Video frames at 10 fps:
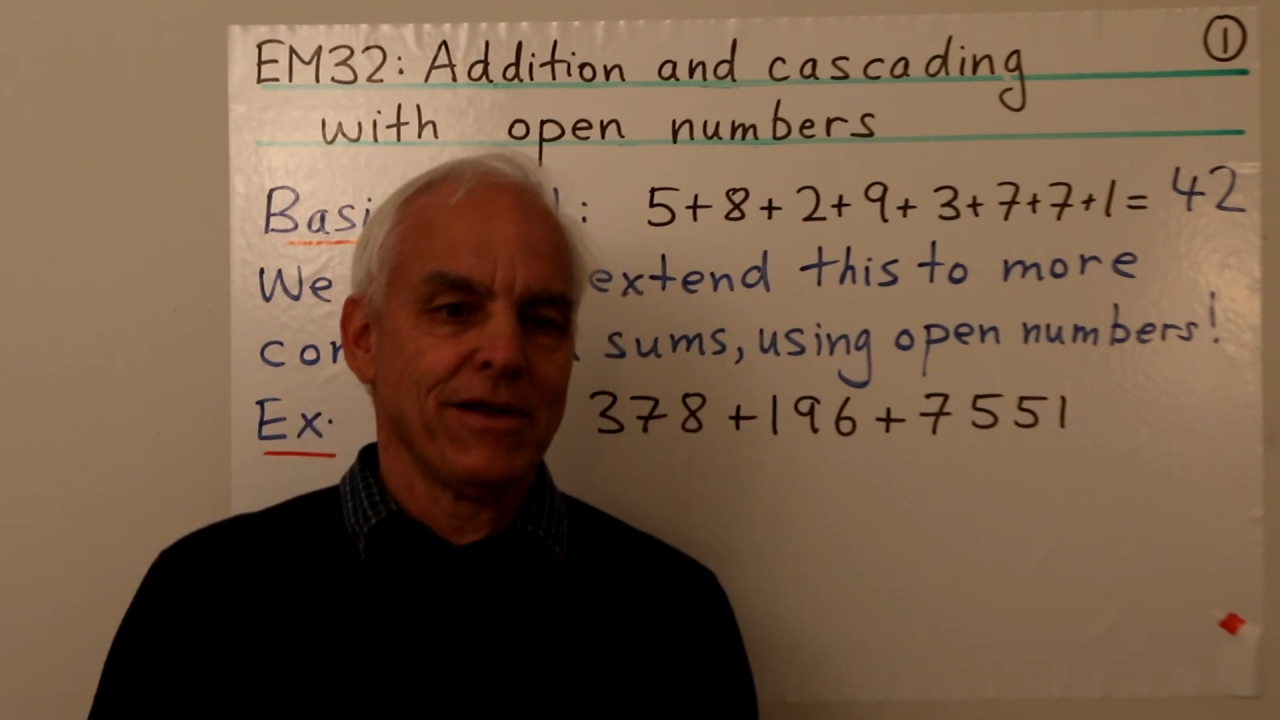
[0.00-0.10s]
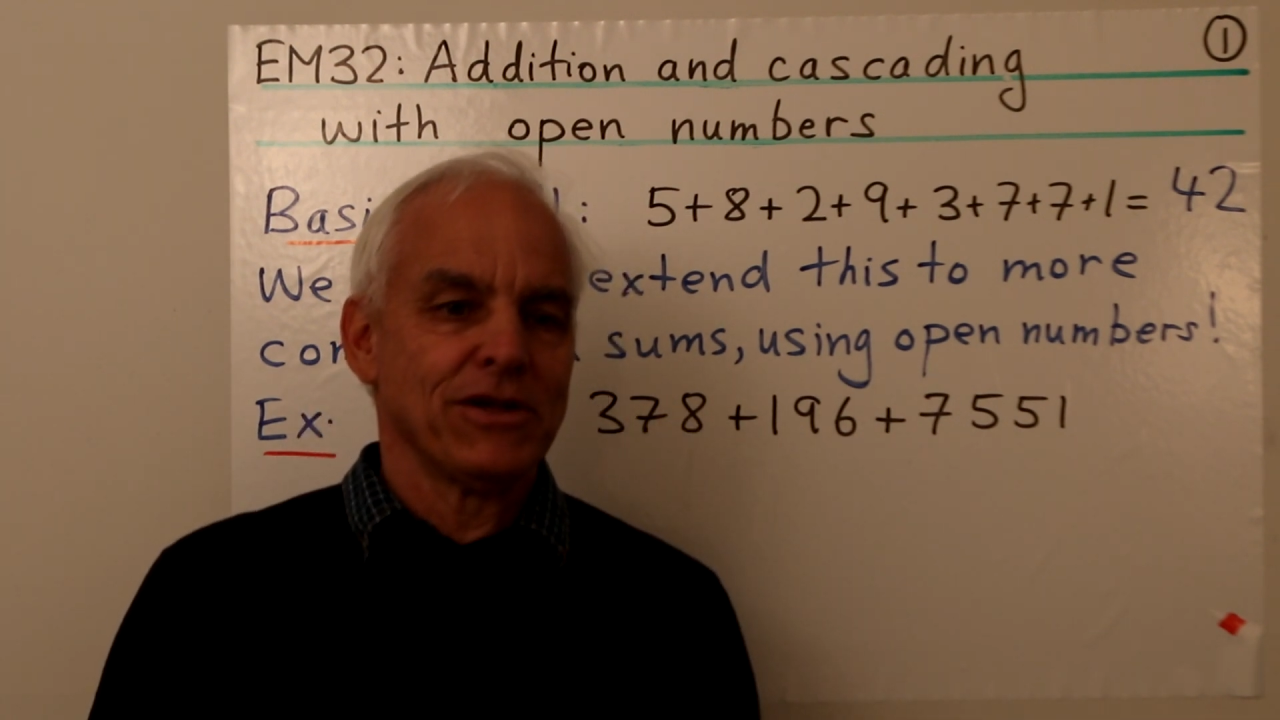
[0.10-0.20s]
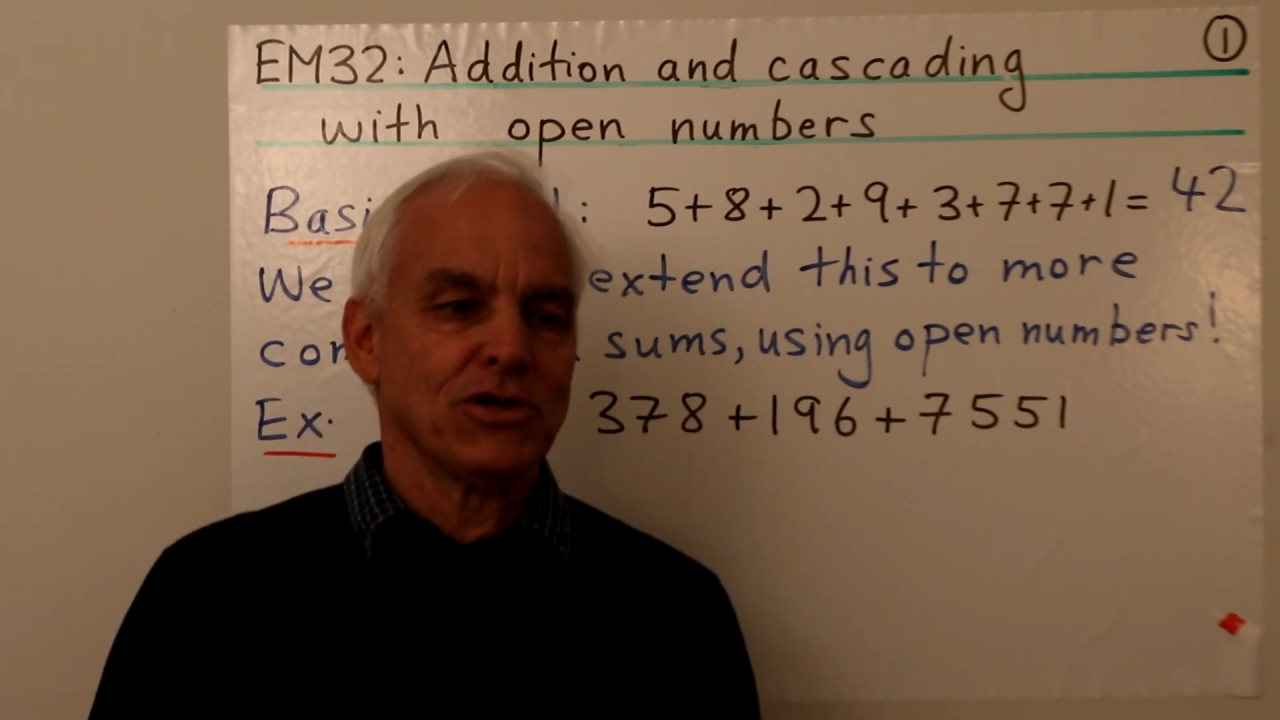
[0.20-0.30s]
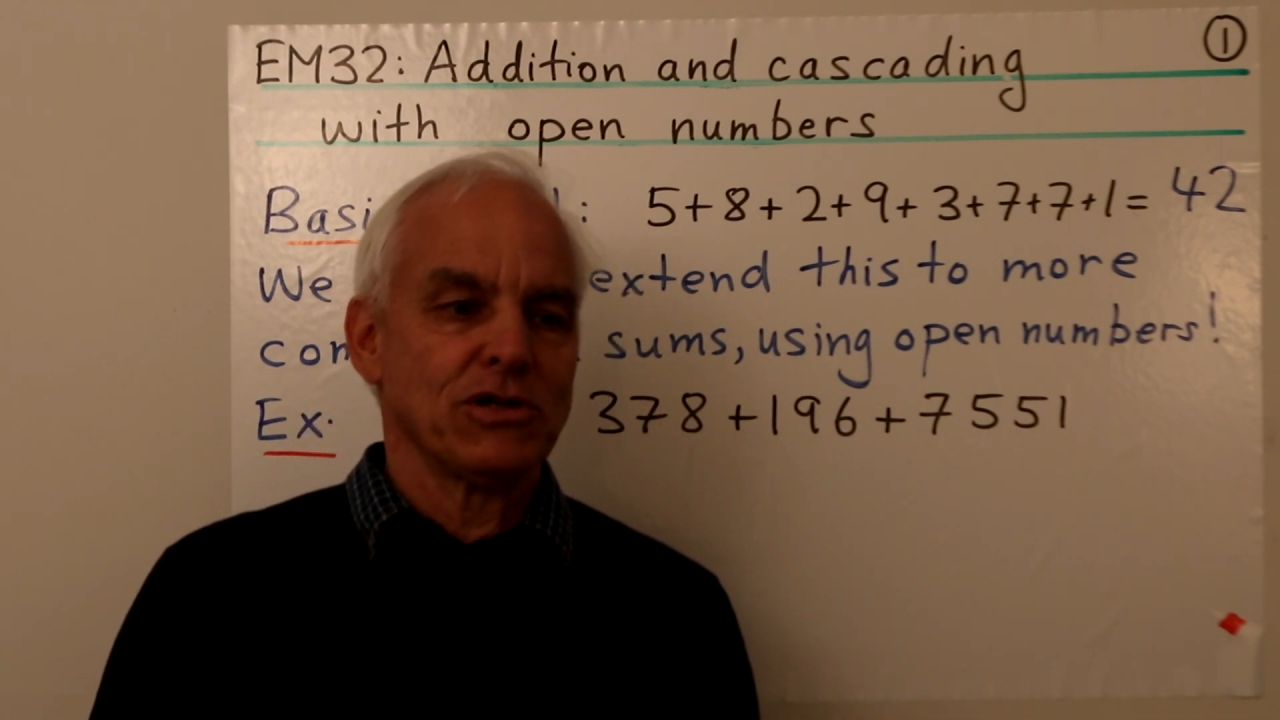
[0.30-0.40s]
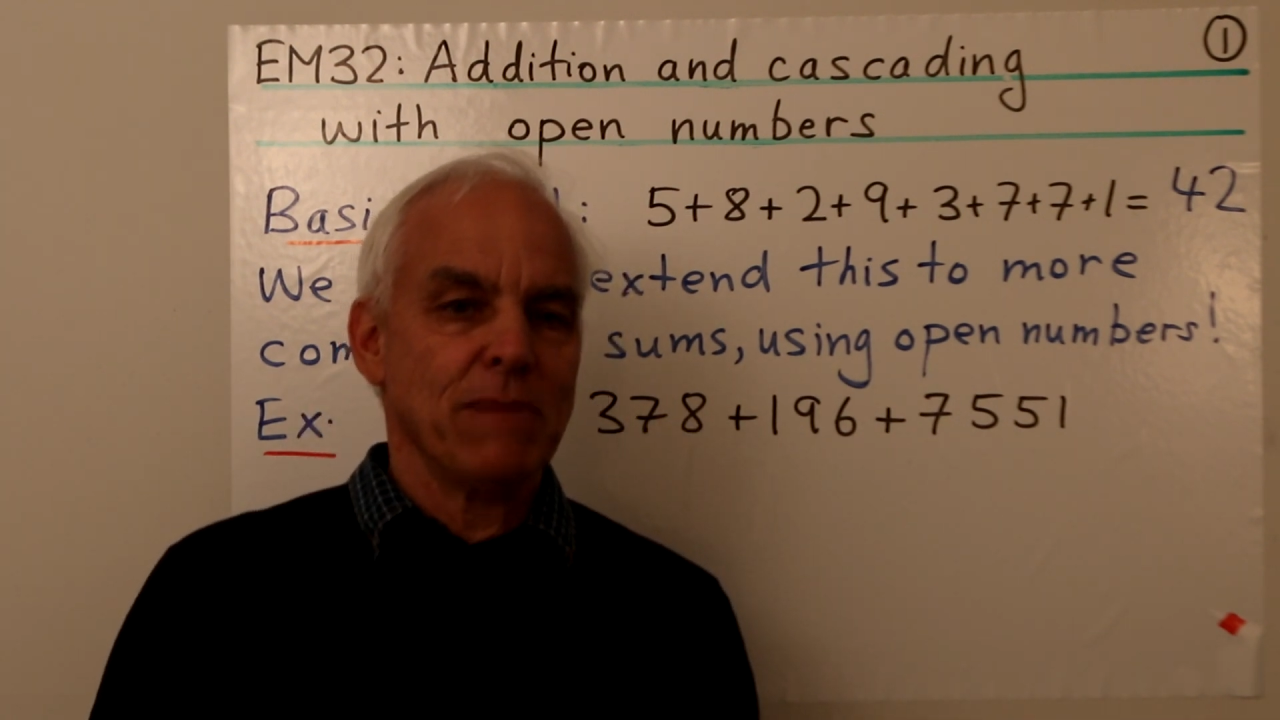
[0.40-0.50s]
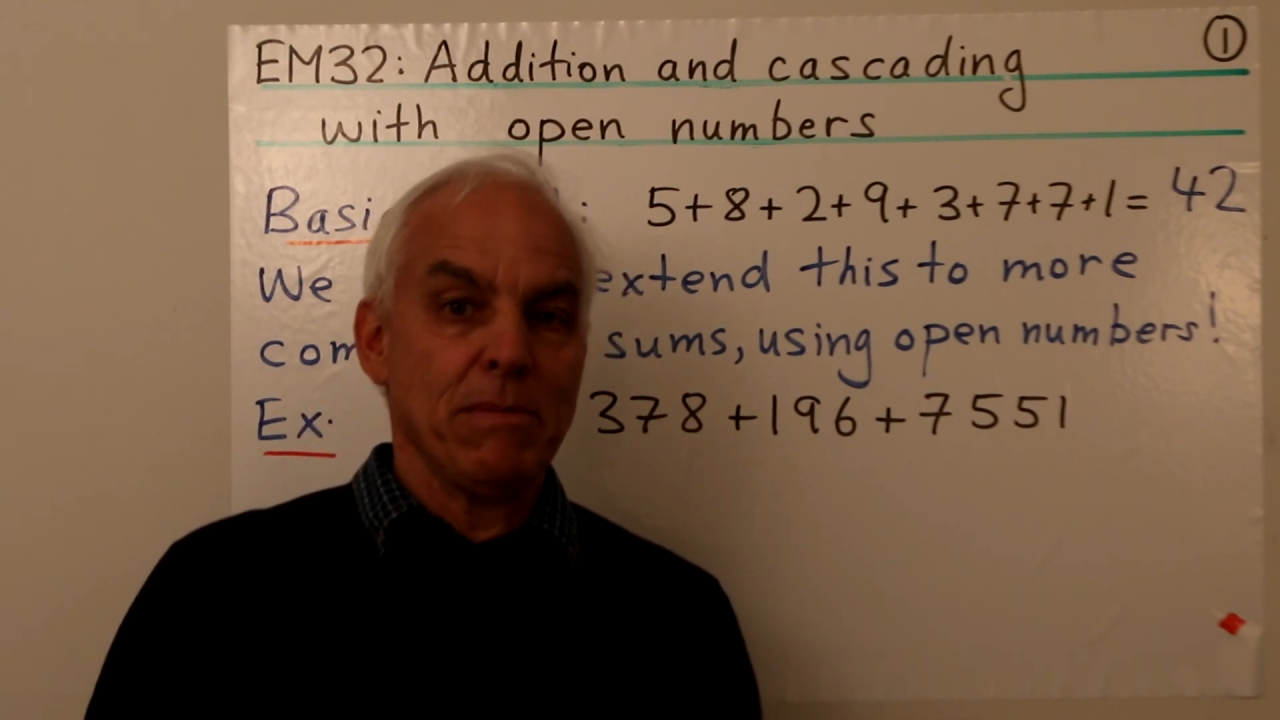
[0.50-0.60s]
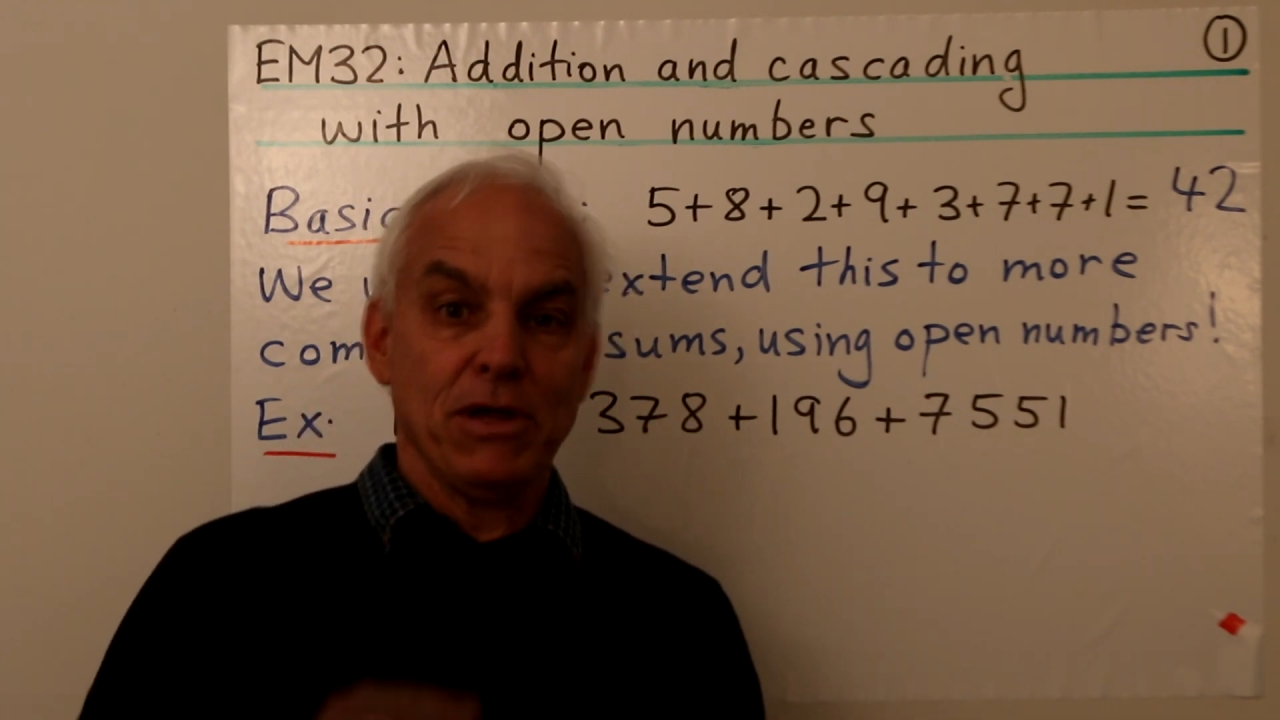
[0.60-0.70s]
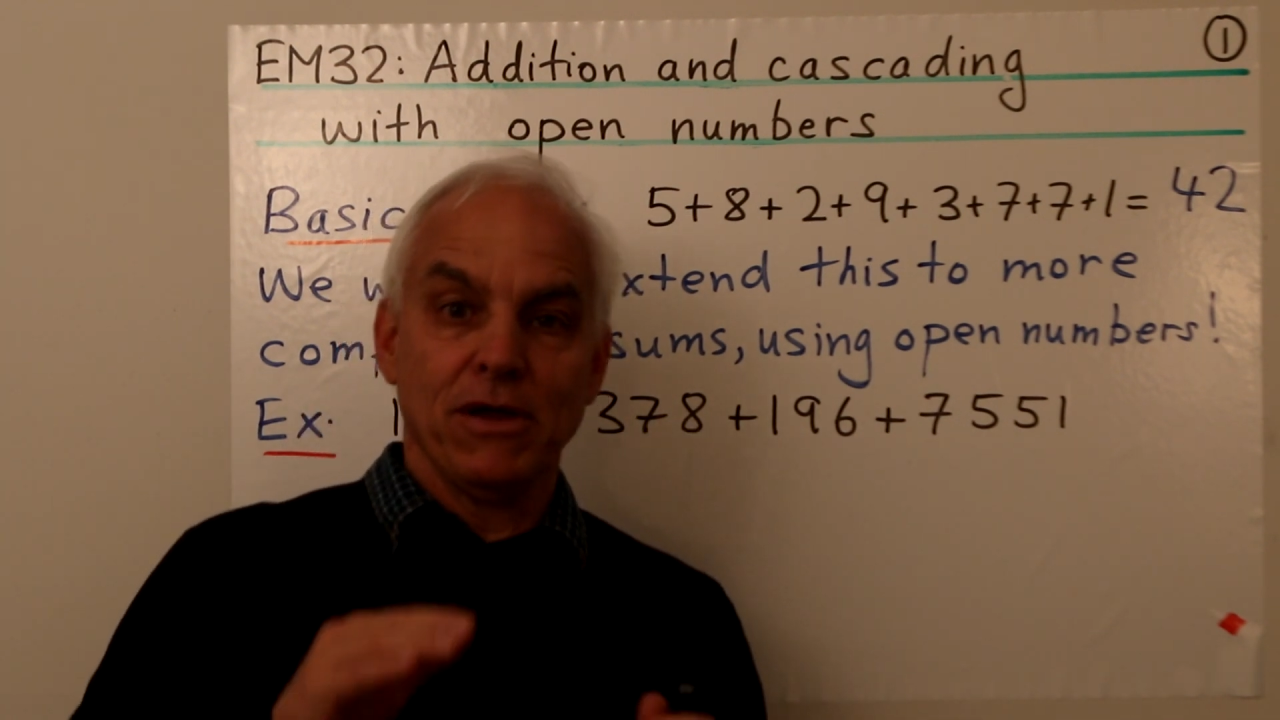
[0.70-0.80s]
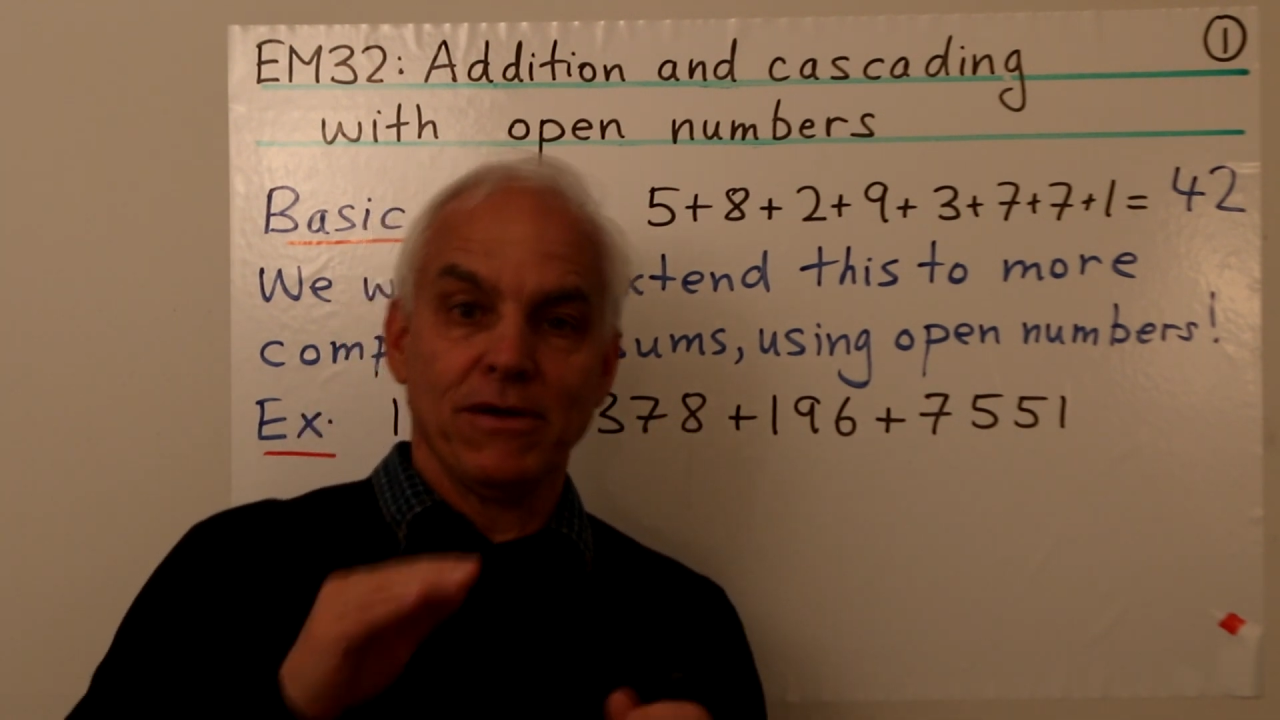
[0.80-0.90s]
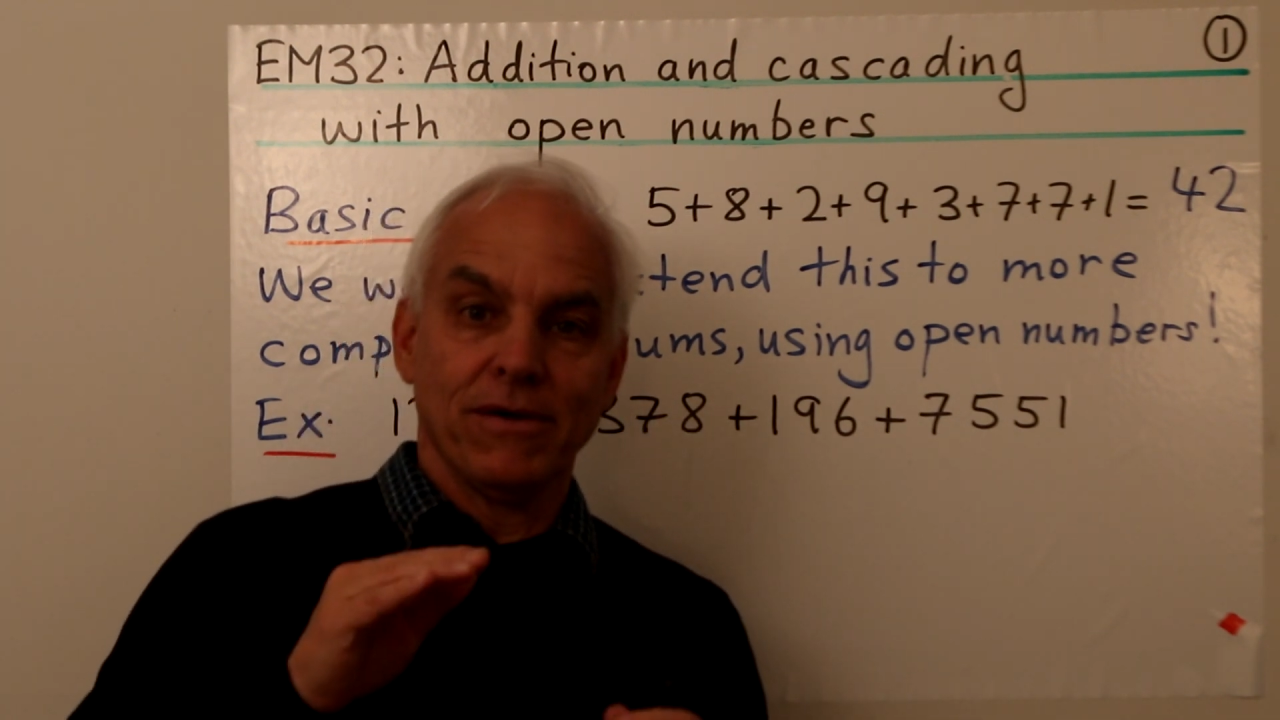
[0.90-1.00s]
So it's
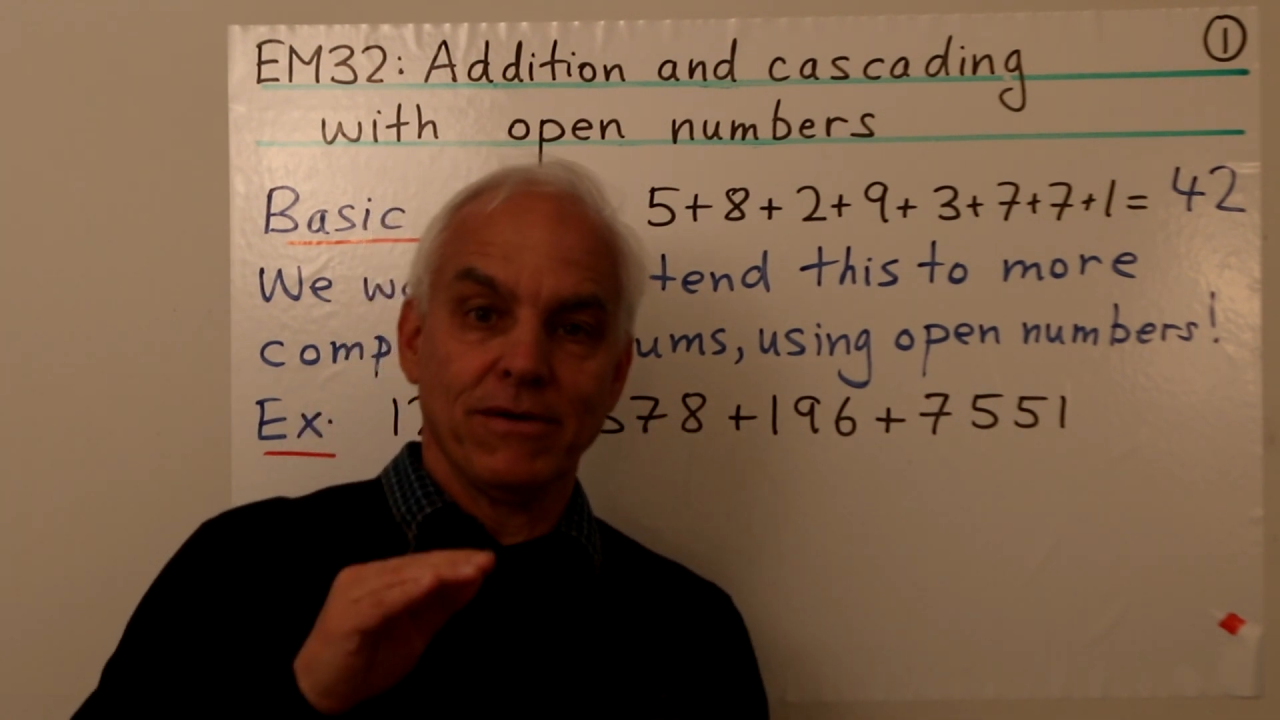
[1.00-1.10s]
maybe